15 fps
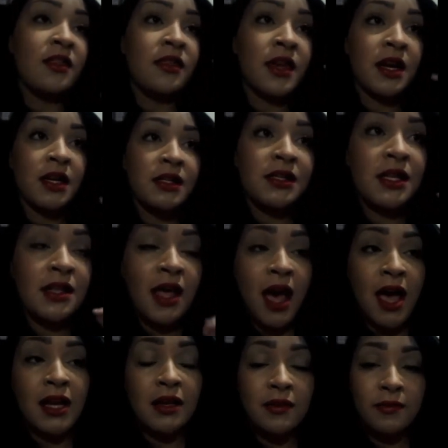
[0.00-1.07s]
There's a
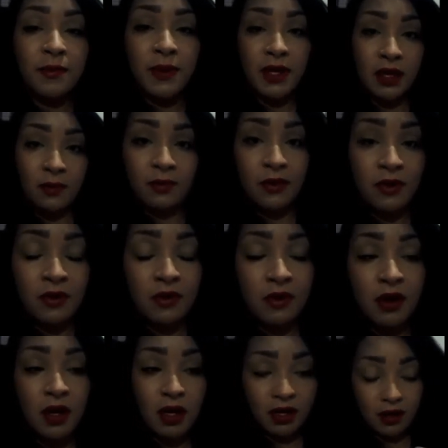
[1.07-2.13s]
lot of people
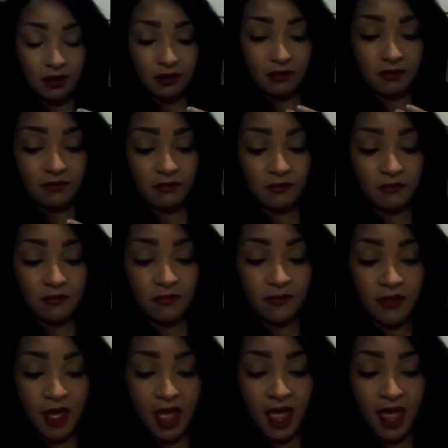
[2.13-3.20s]

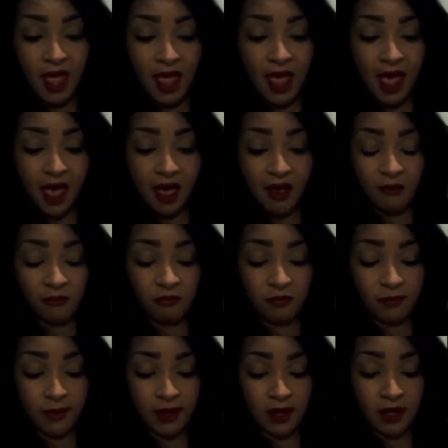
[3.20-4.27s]
that have
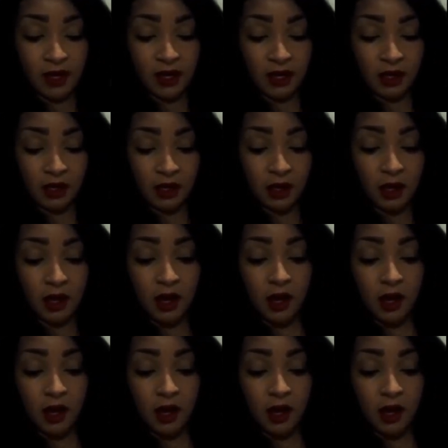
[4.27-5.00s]
been